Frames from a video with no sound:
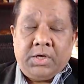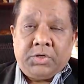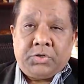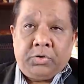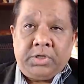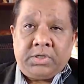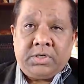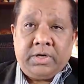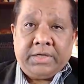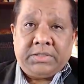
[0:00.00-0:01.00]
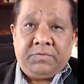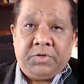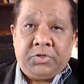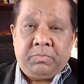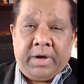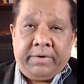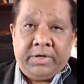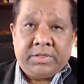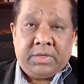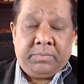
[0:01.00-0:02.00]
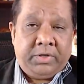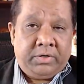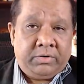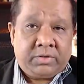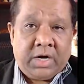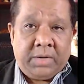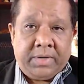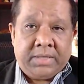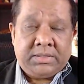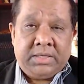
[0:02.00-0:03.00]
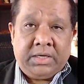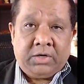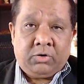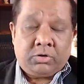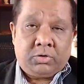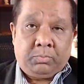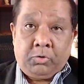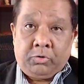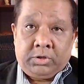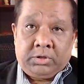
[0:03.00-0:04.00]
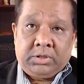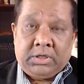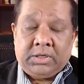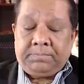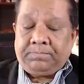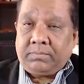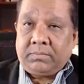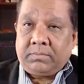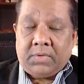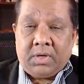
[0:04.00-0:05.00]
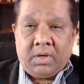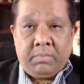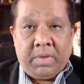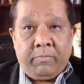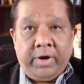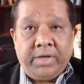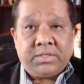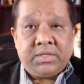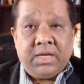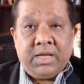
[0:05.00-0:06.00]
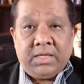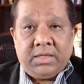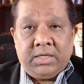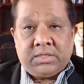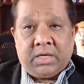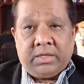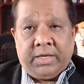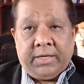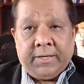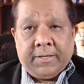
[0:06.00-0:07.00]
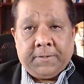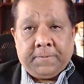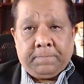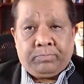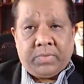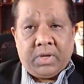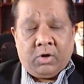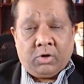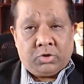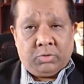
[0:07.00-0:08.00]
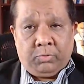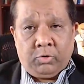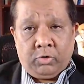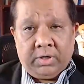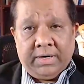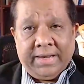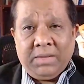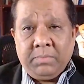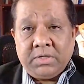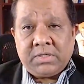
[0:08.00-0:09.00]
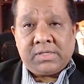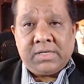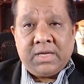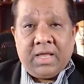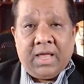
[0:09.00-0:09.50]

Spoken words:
So this connective tissue barriers have been described as the costopleural membranes. These are the costopleural ligaments,